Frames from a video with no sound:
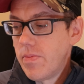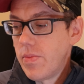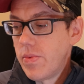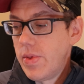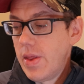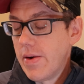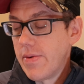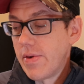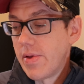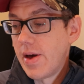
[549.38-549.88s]

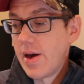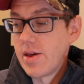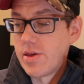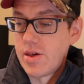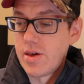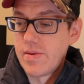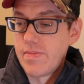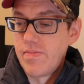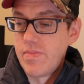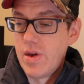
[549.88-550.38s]

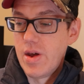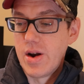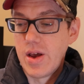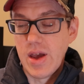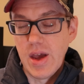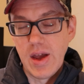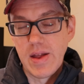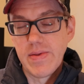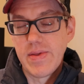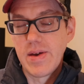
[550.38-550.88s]
nevertheless, and
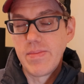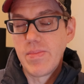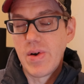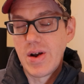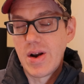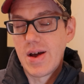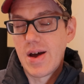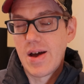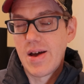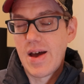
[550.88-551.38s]
again, they
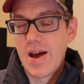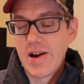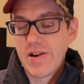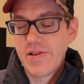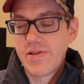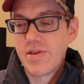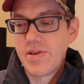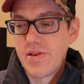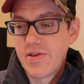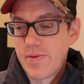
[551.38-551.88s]
might not
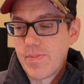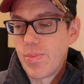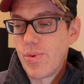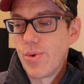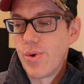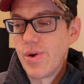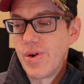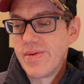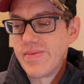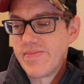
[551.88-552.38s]
actually
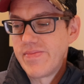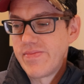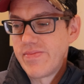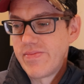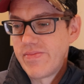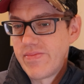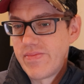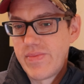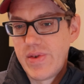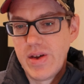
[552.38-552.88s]
support
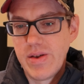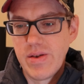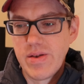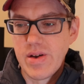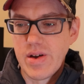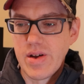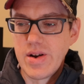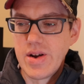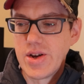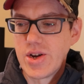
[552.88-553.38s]
either
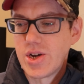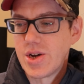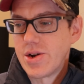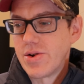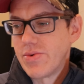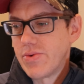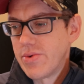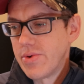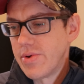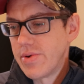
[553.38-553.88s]
the condition
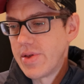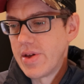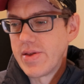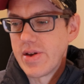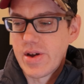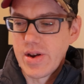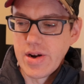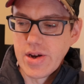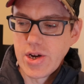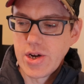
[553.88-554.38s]
or that the
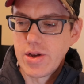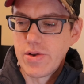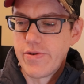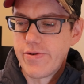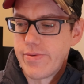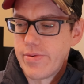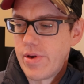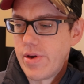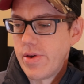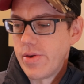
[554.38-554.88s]
condition is
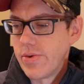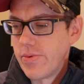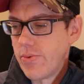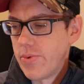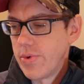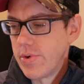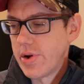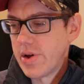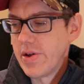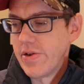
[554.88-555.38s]
a result of a
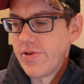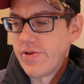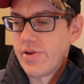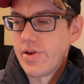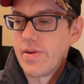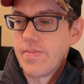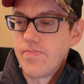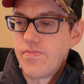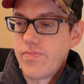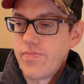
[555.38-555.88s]
work
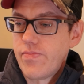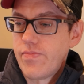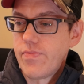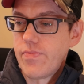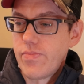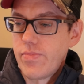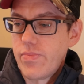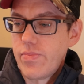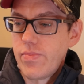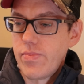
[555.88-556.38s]
injury.
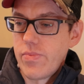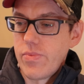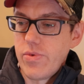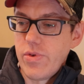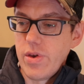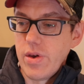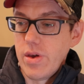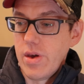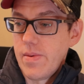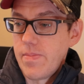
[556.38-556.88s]

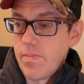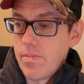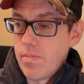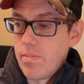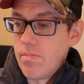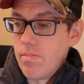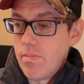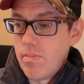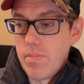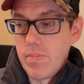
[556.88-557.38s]
So
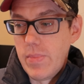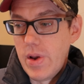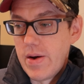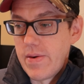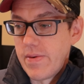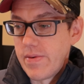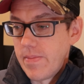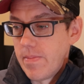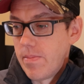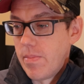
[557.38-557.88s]

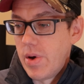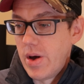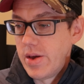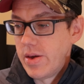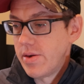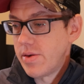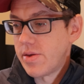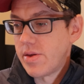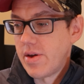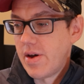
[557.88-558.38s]
but
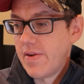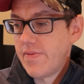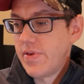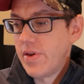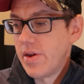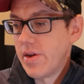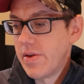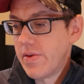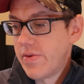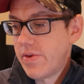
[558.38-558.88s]
you still have
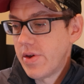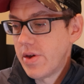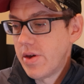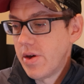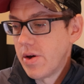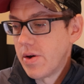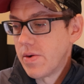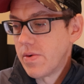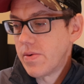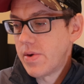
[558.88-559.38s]
to
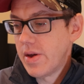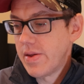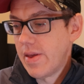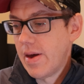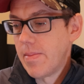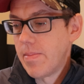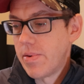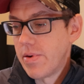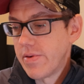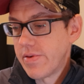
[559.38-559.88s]
go get
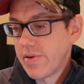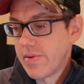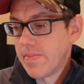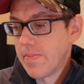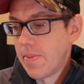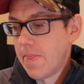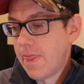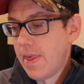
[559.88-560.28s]
that person.